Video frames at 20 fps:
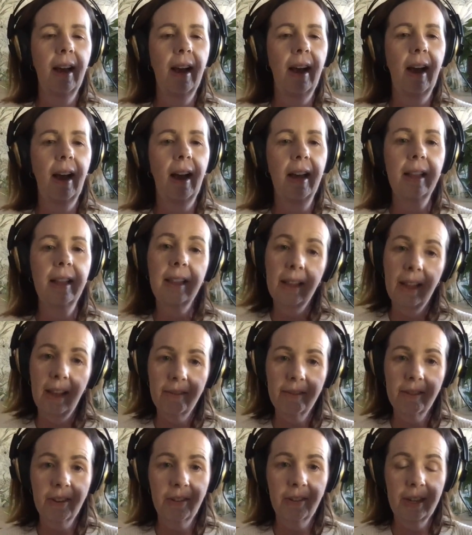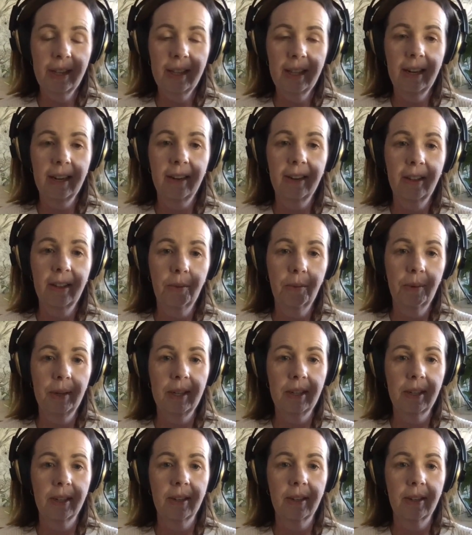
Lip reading: I love going there in the winter.